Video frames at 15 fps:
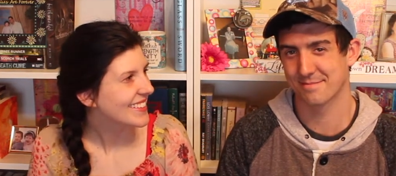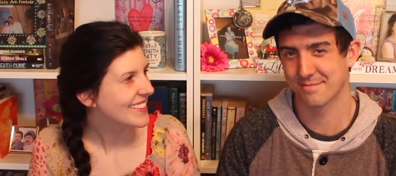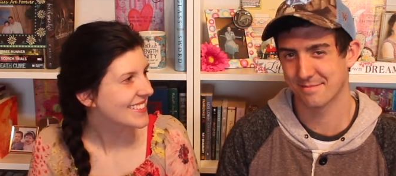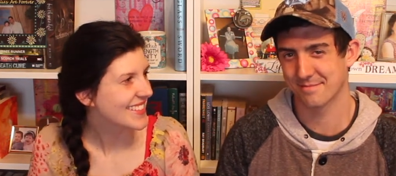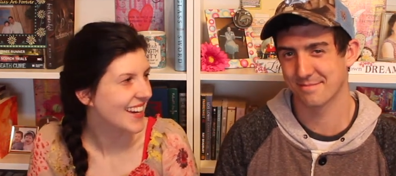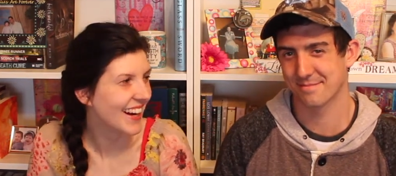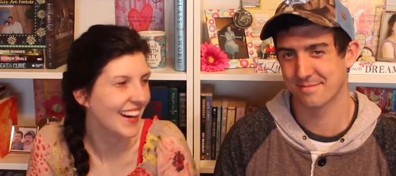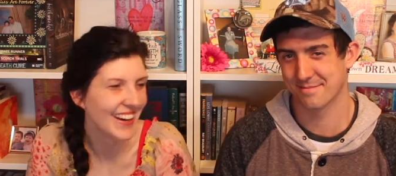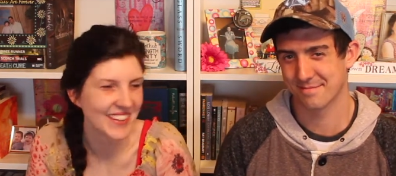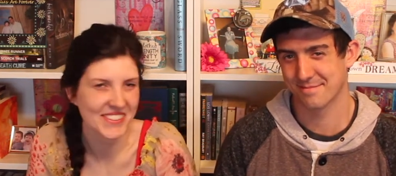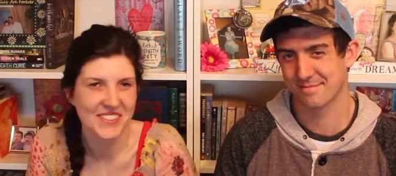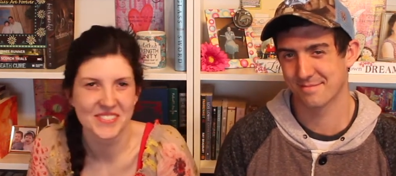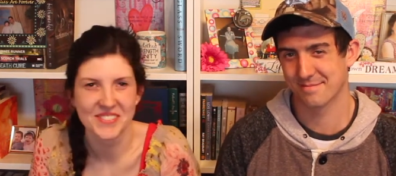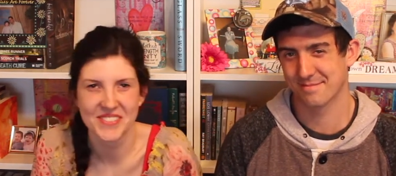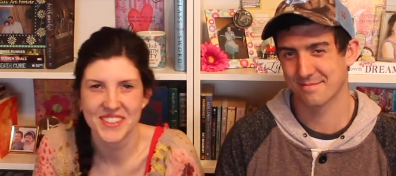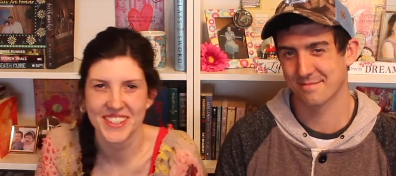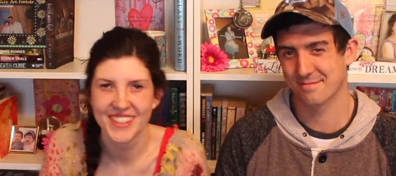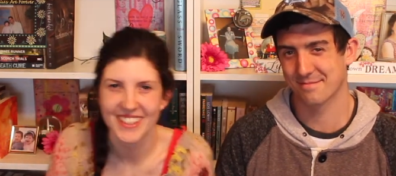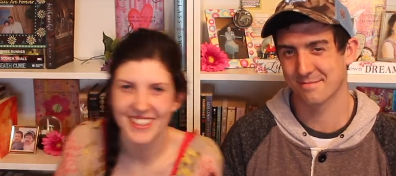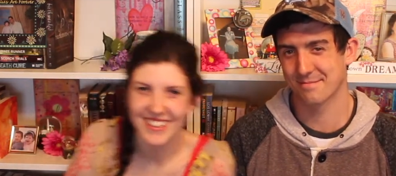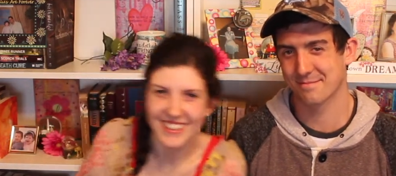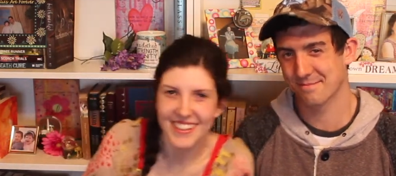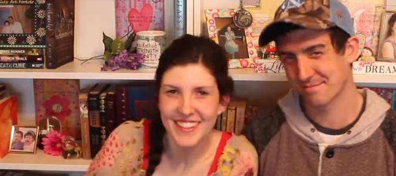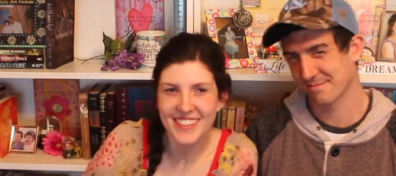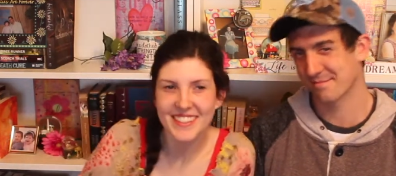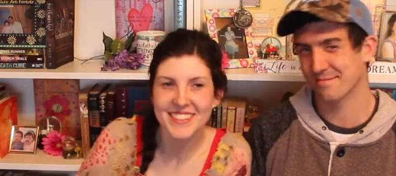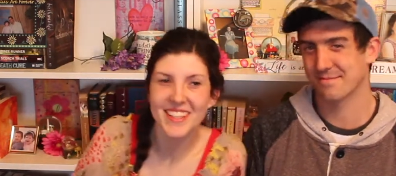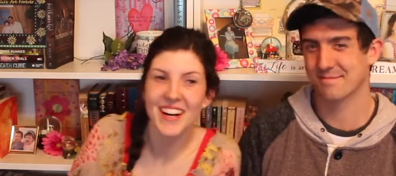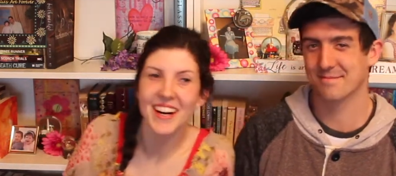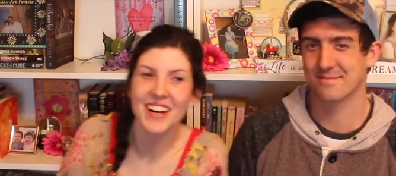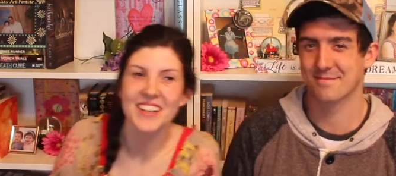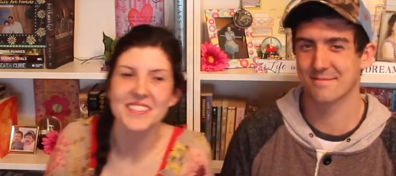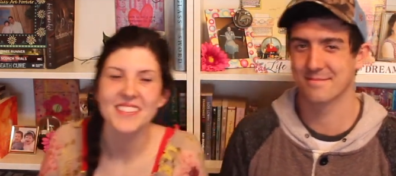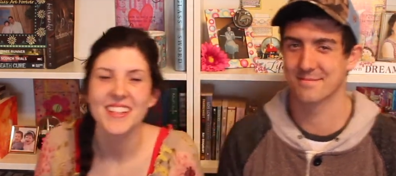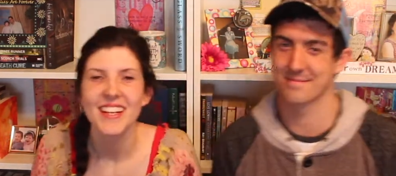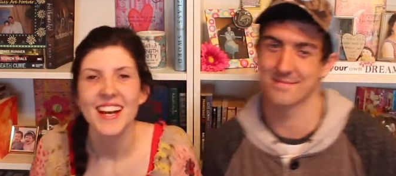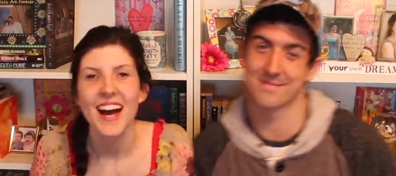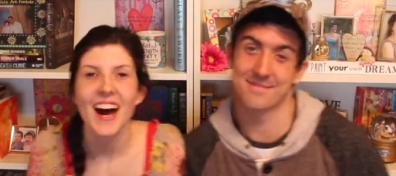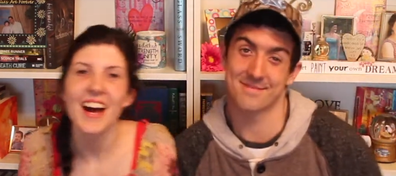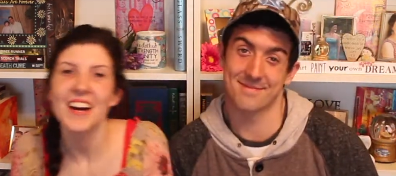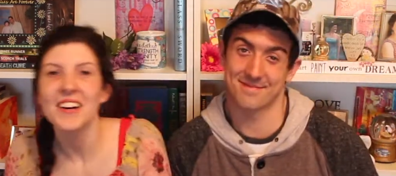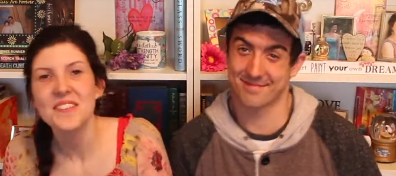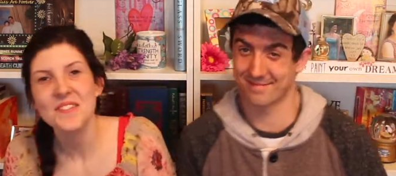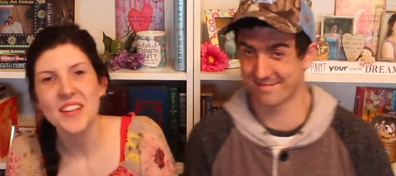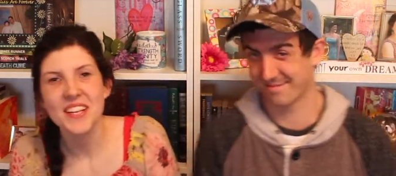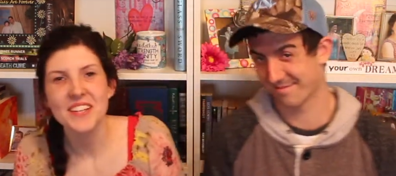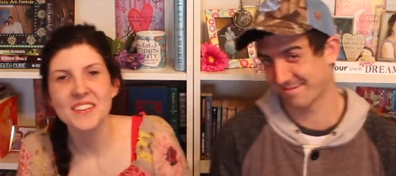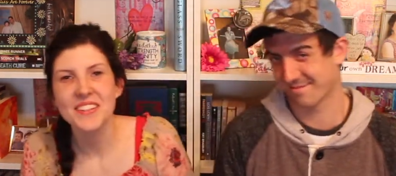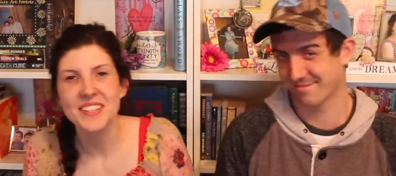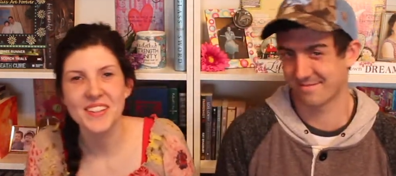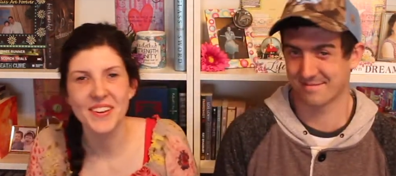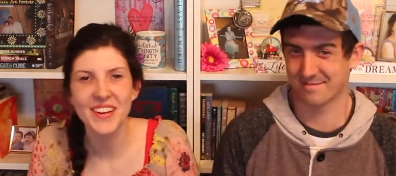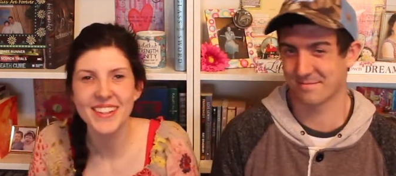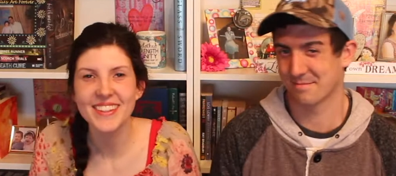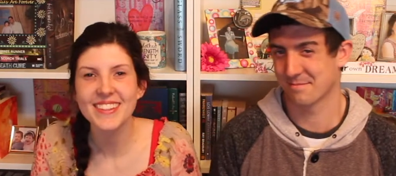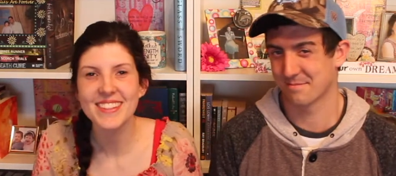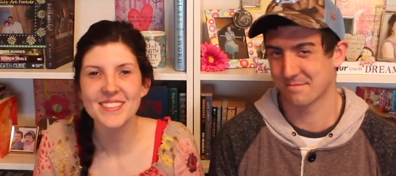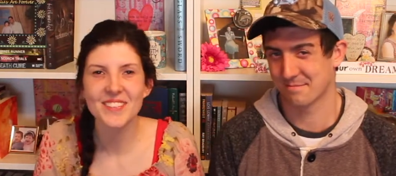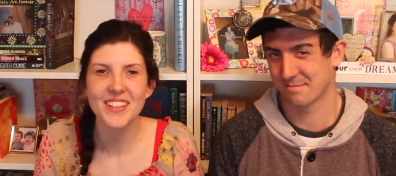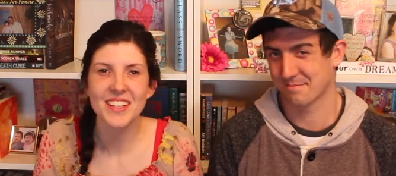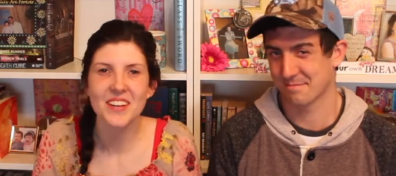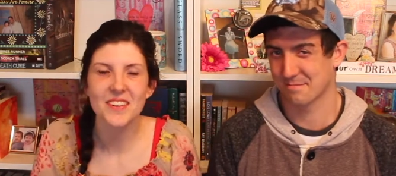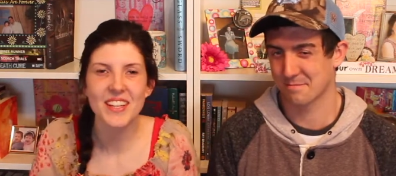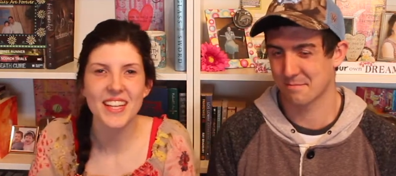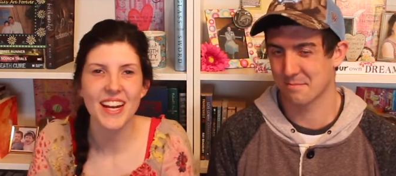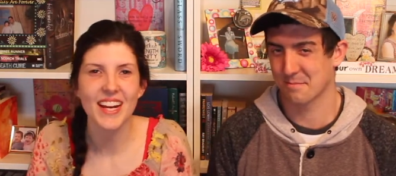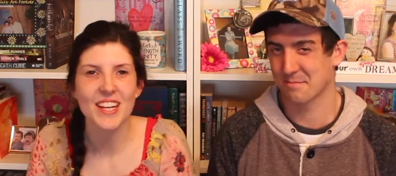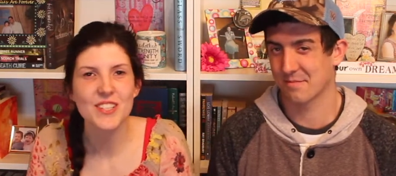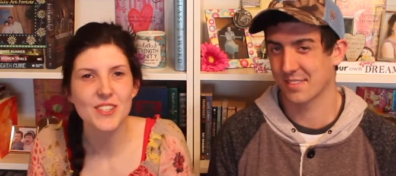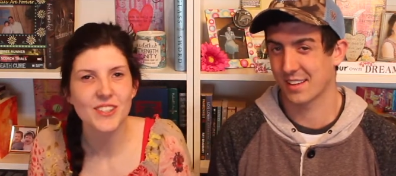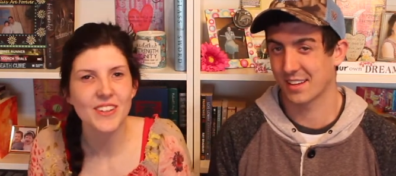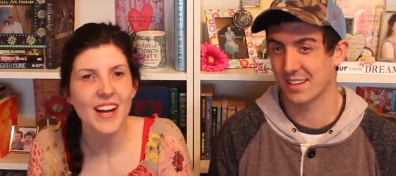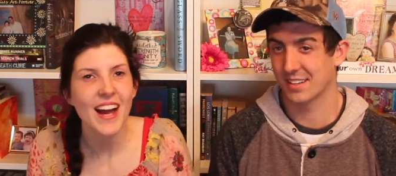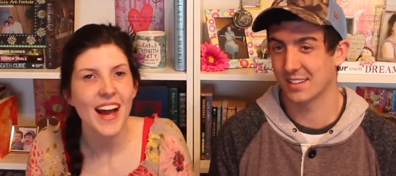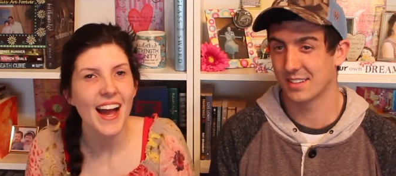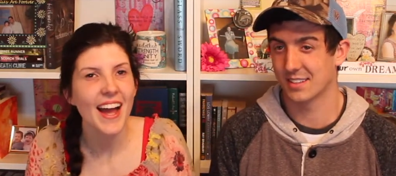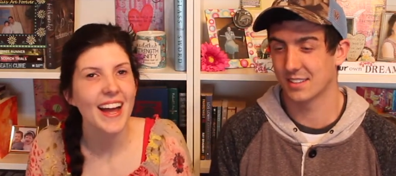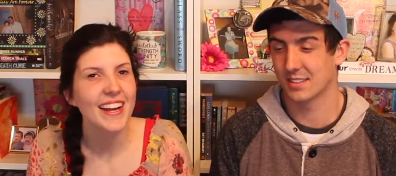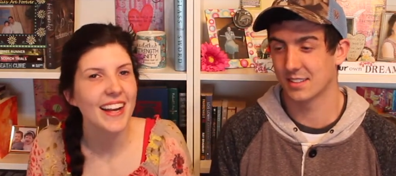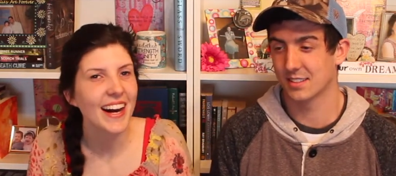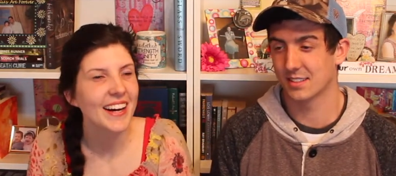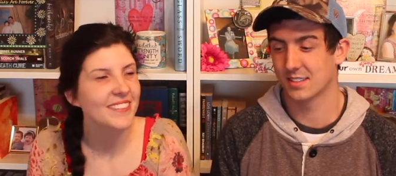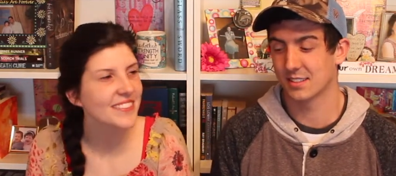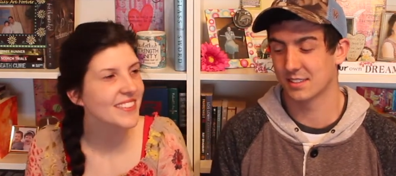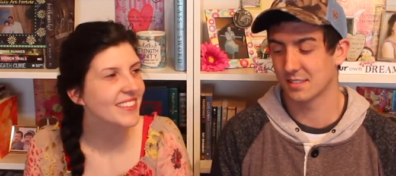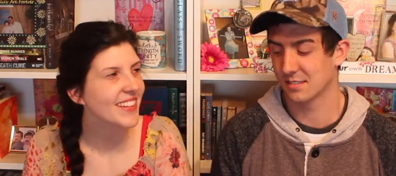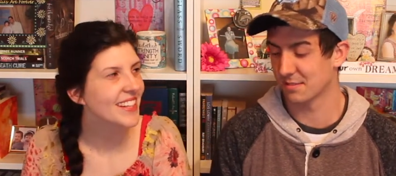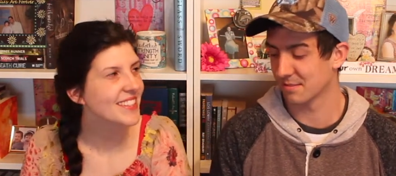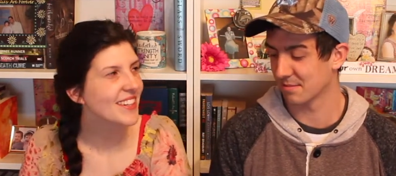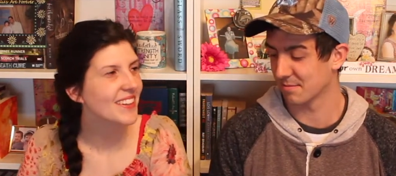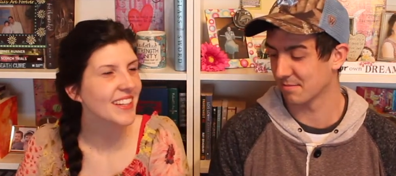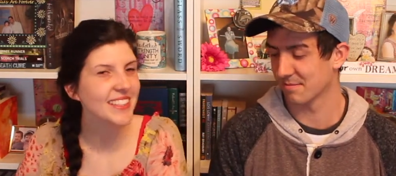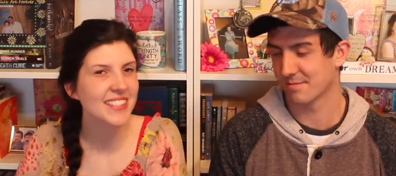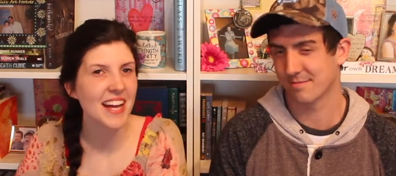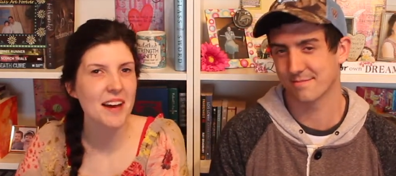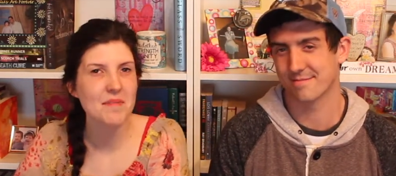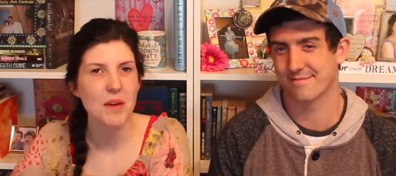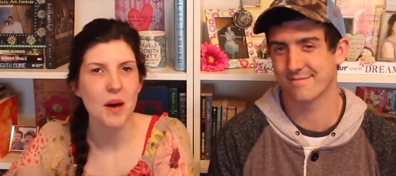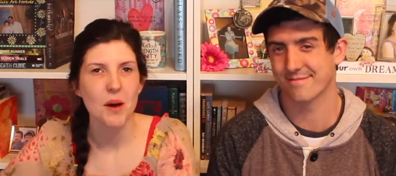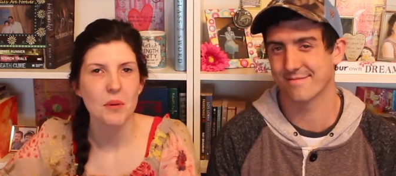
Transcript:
Speaker 1: Stop. Stop. I hope that you enjoyed this video with Andrew, and I will catch y'all next time.